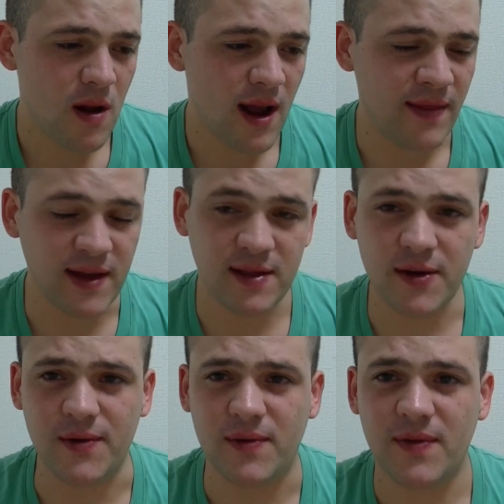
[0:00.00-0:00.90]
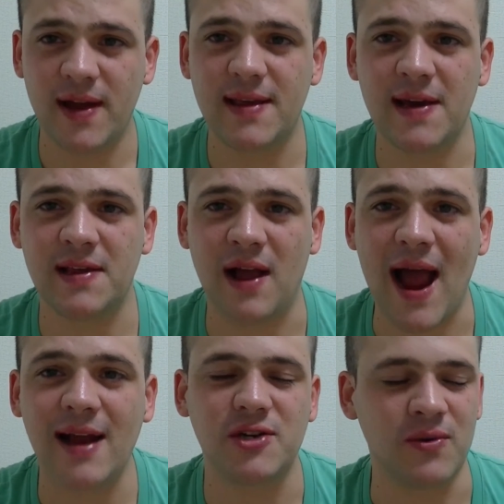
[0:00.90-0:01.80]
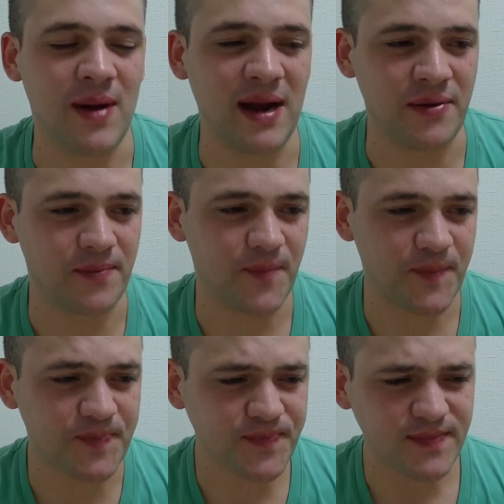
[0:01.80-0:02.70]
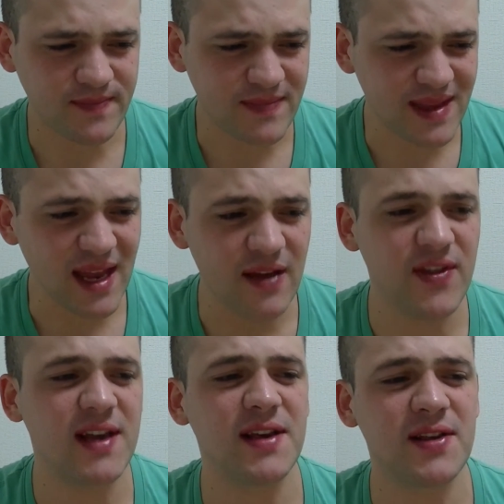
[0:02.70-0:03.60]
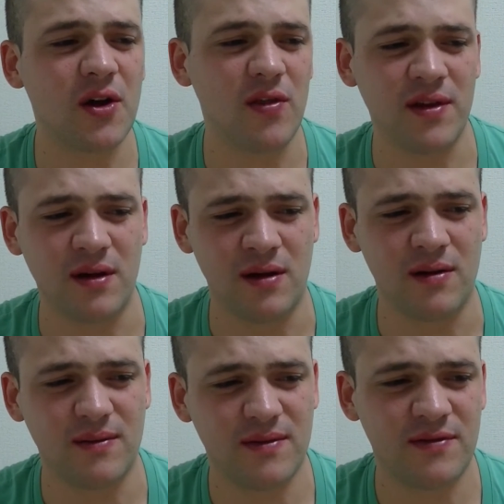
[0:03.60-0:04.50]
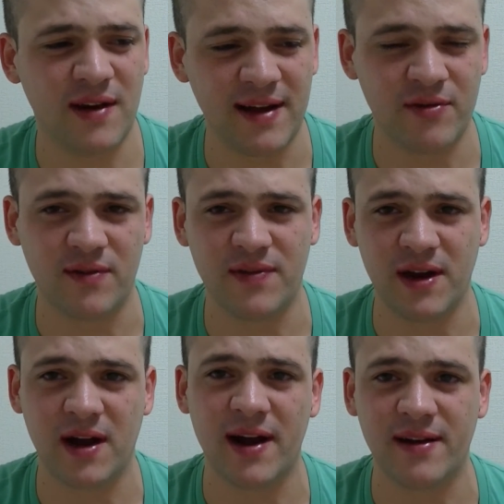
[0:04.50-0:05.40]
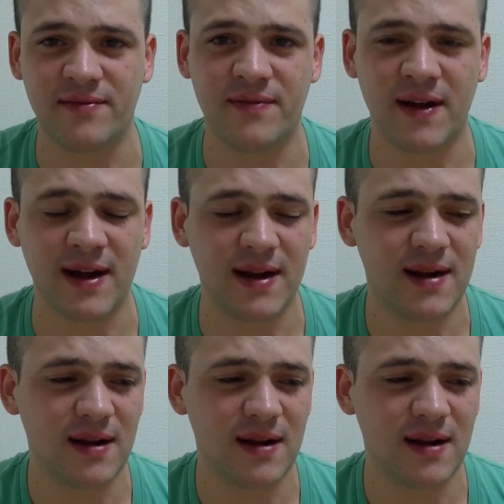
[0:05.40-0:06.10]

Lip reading: And they do. They taste like actual melon. This has got the flavour of the kind of